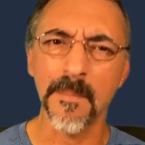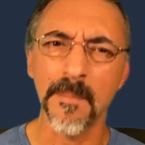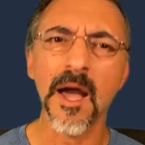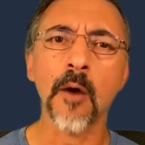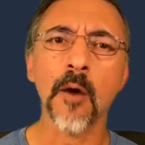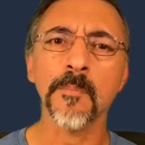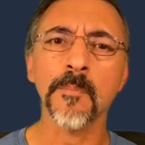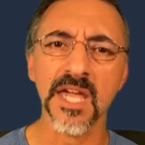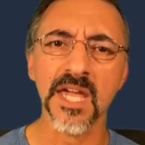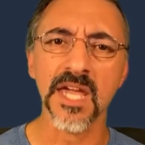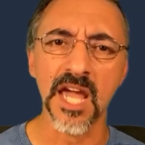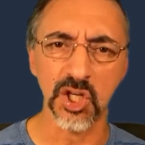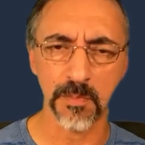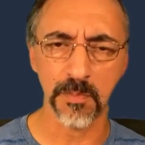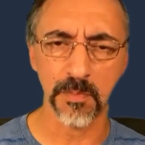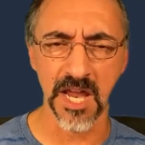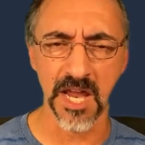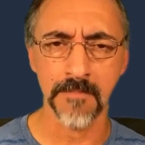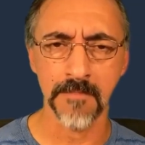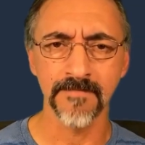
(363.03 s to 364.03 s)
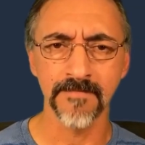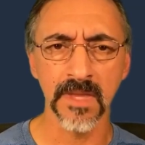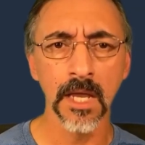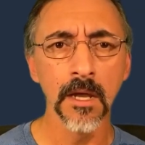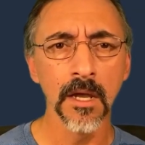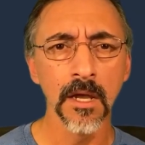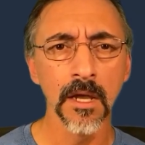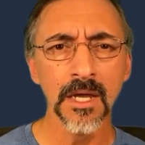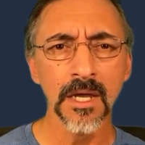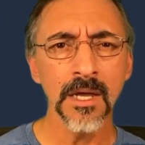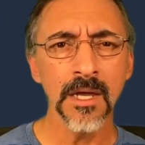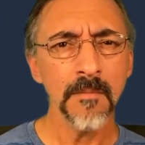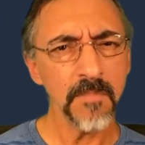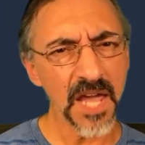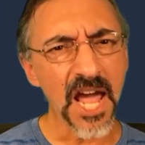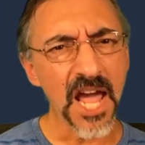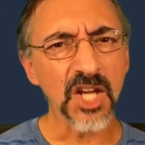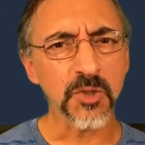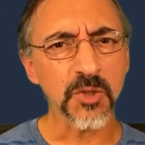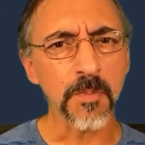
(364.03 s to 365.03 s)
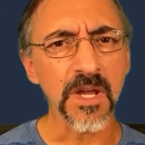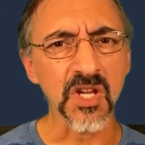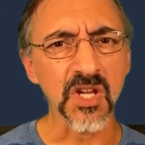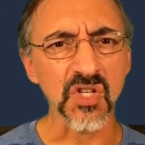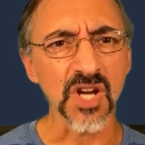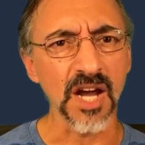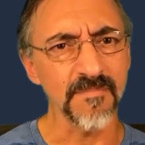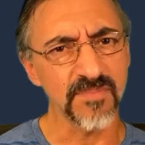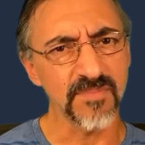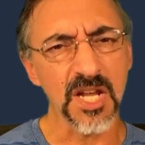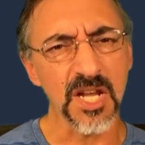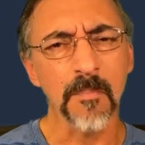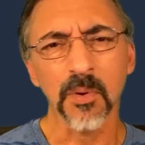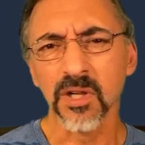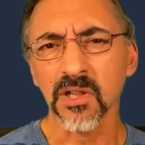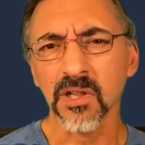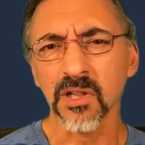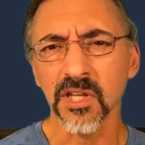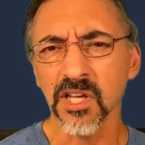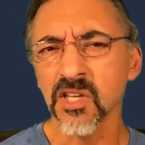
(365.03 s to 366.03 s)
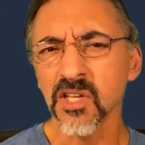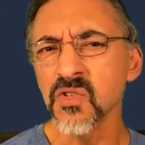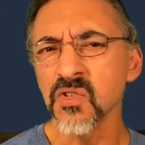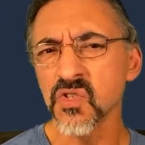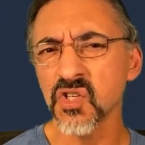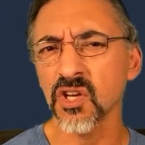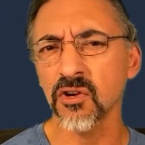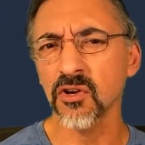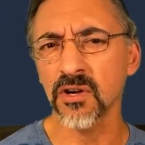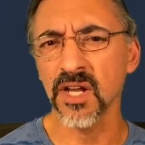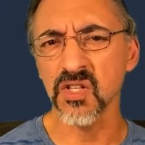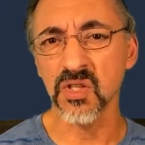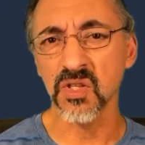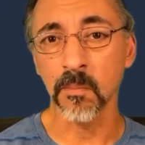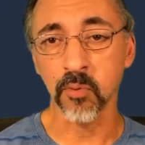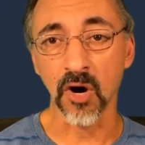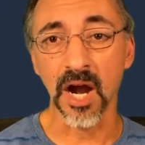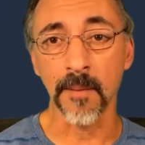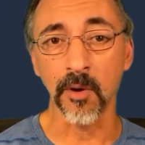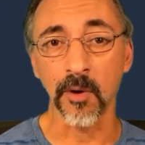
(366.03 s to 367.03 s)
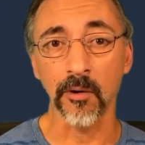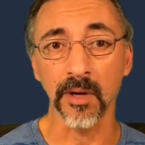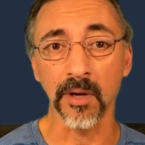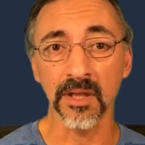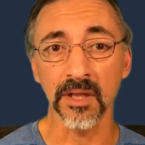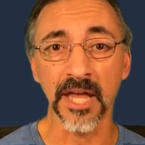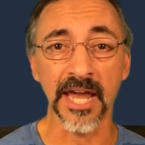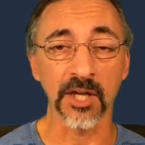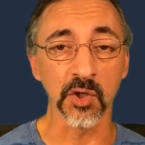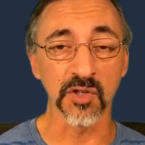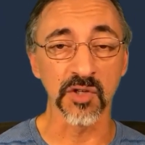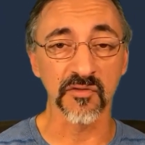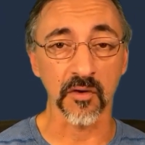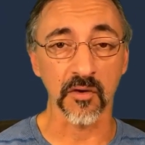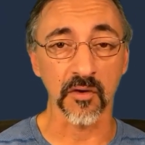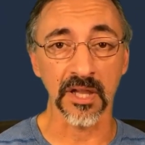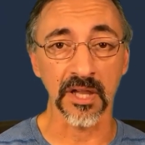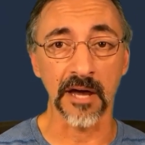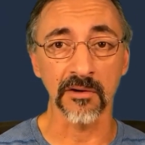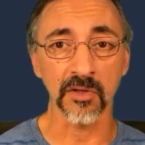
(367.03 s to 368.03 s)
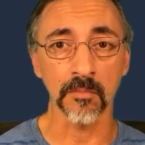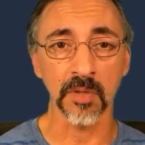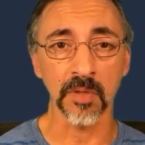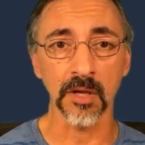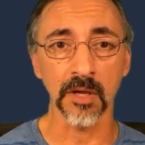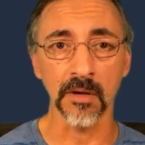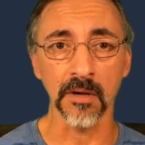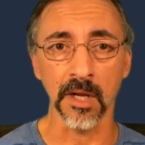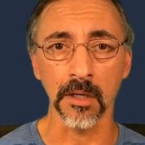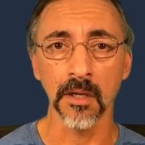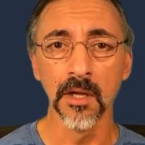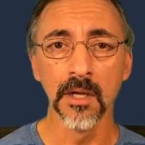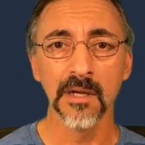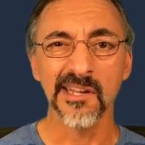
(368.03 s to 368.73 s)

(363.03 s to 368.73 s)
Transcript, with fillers: about P H P. P H P is not typically considered as the primary language for cloud computing,